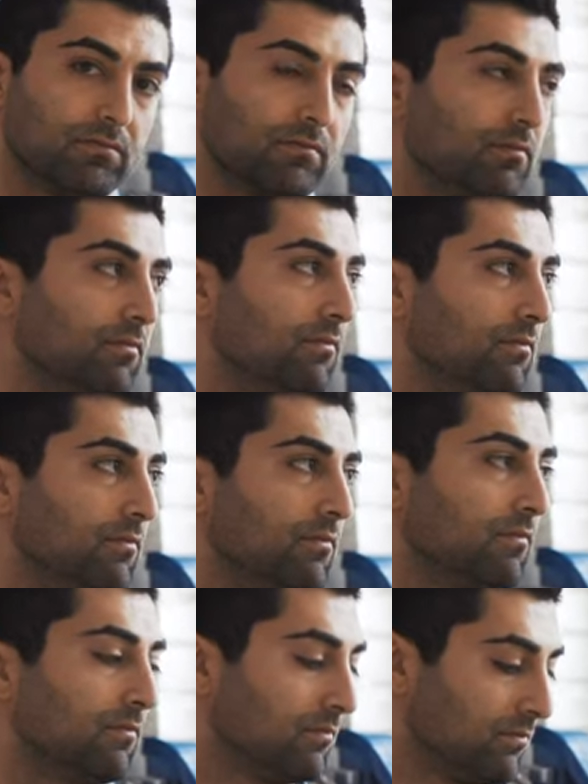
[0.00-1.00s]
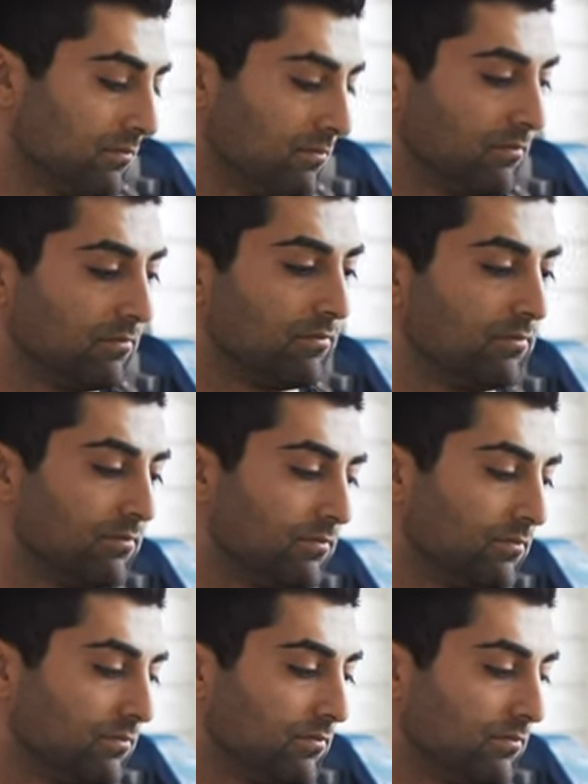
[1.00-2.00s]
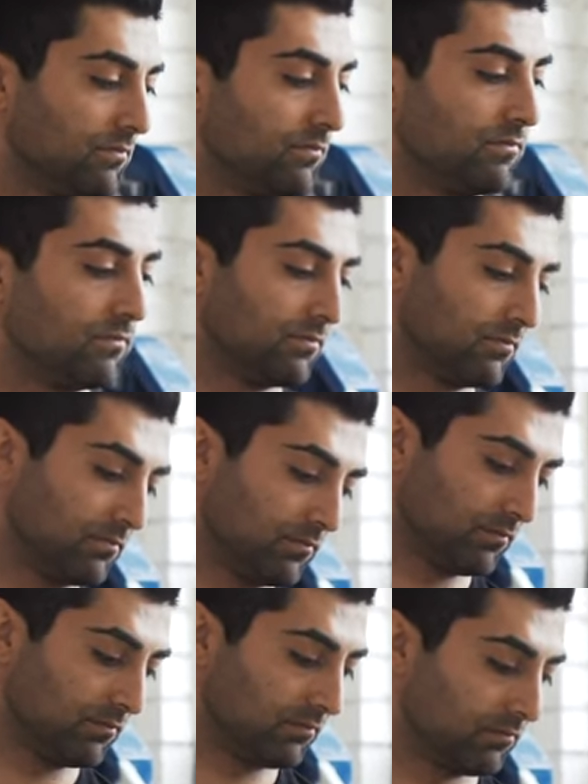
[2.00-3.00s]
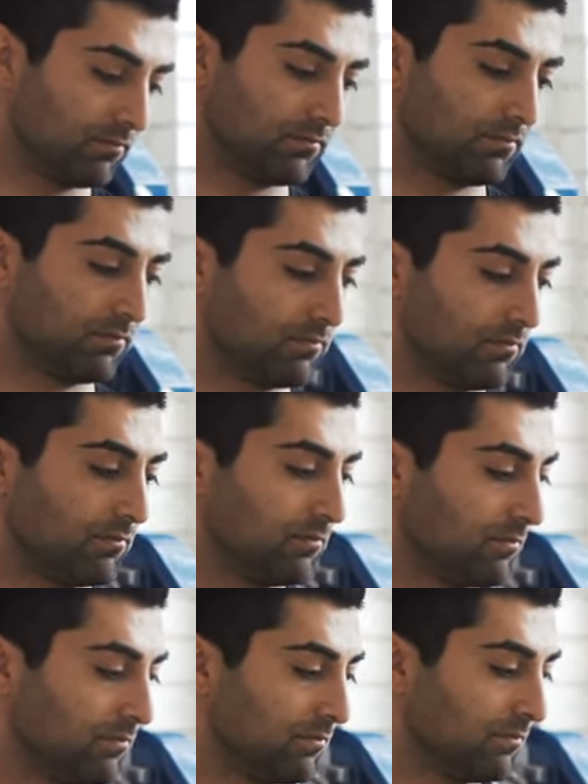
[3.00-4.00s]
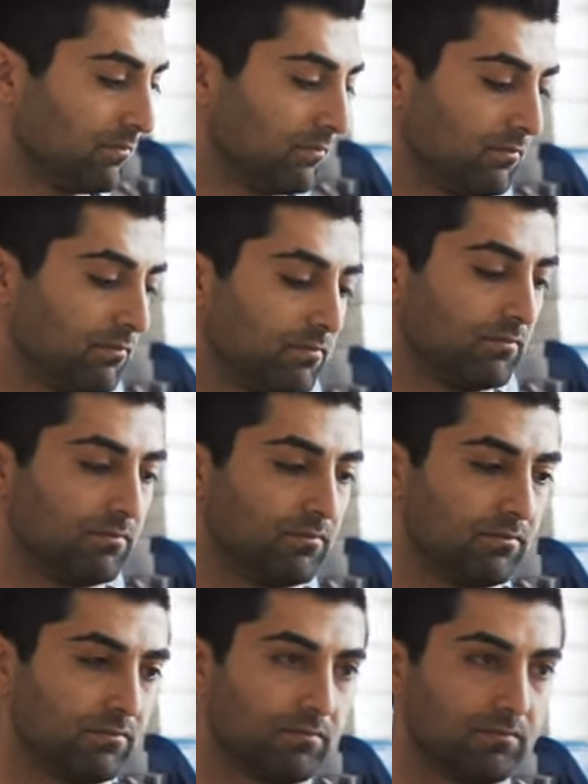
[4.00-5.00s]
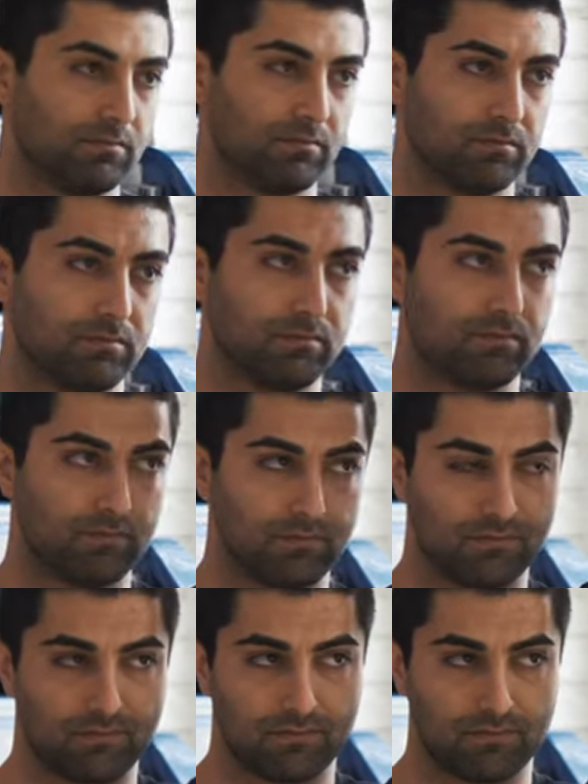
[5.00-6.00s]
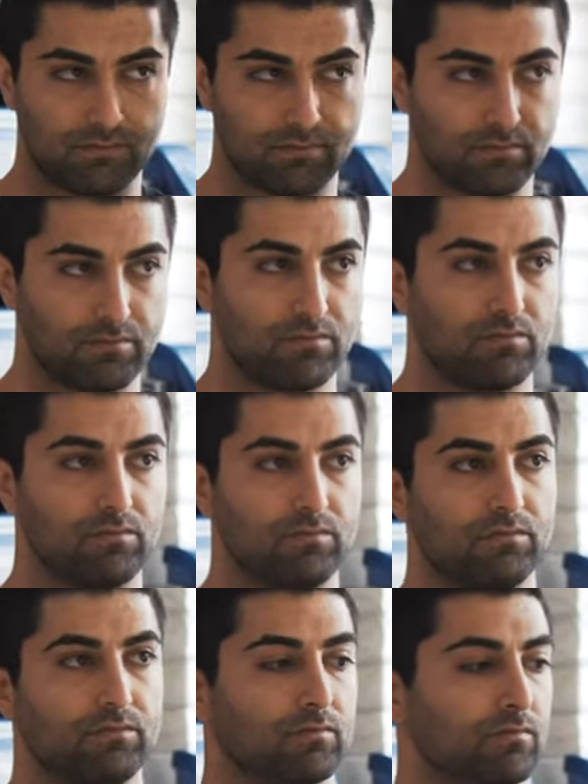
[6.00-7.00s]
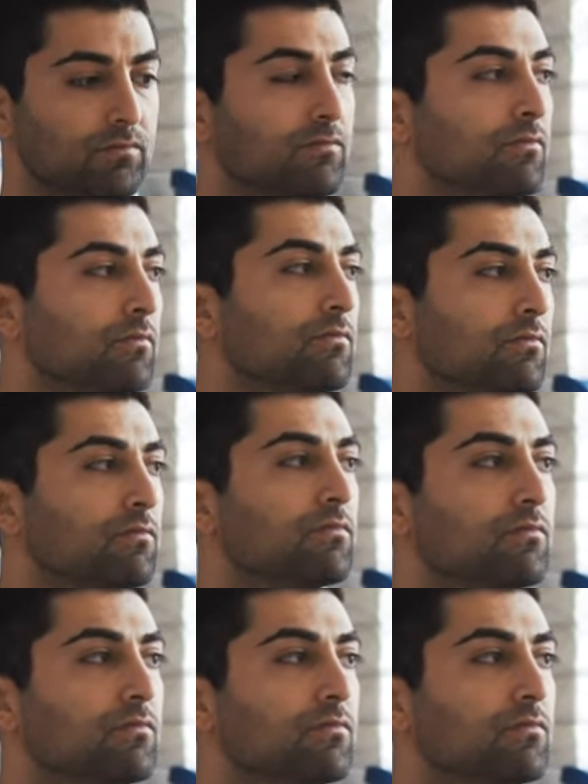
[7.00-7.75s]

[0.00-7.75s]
[no speech]